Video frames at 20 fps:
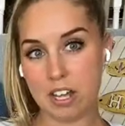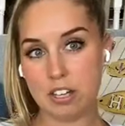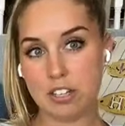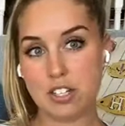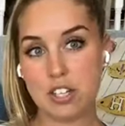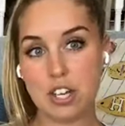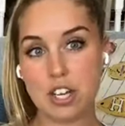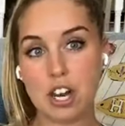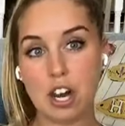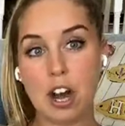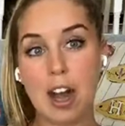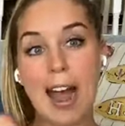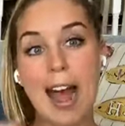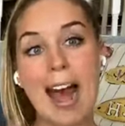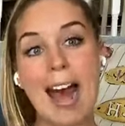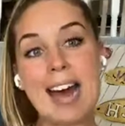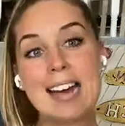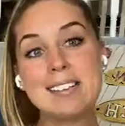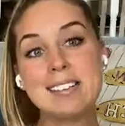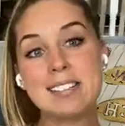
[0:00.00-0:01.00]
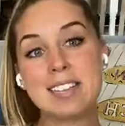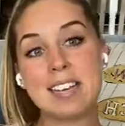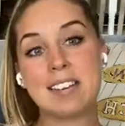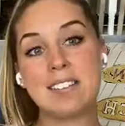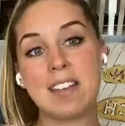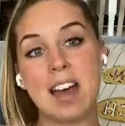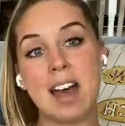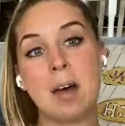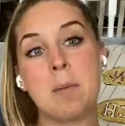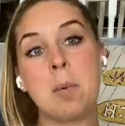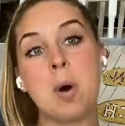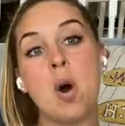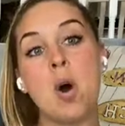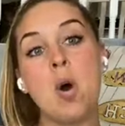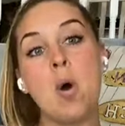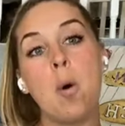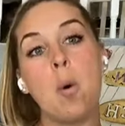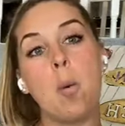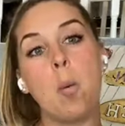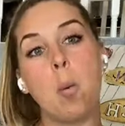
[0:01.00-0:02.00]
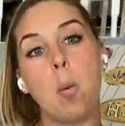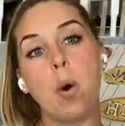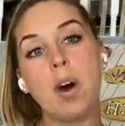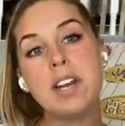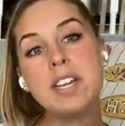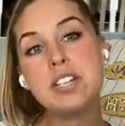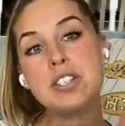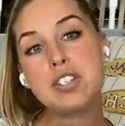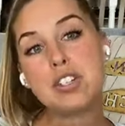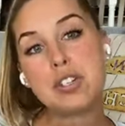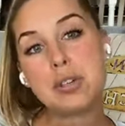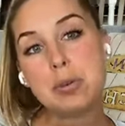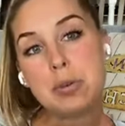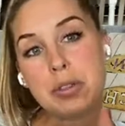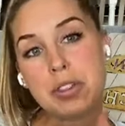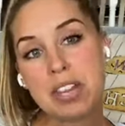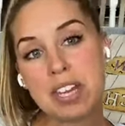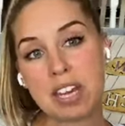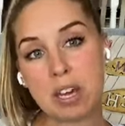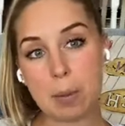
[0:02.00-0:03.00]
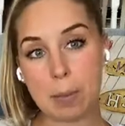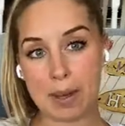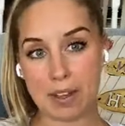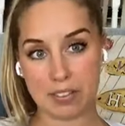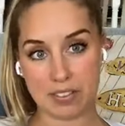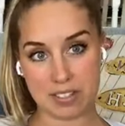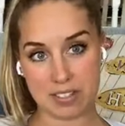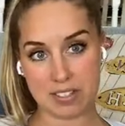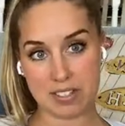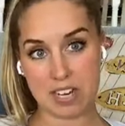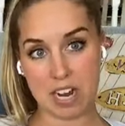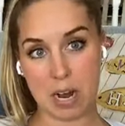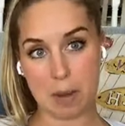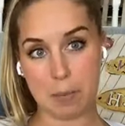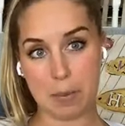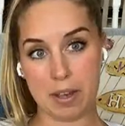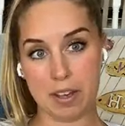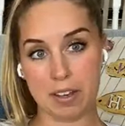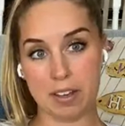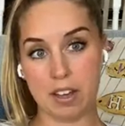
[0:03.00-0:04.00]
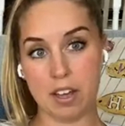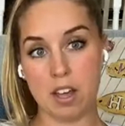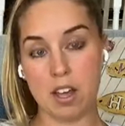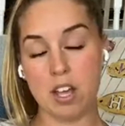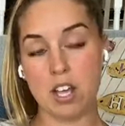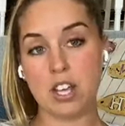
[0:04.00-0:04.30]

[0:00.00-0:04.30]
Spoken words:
so you're asking them, what did you think about this topic?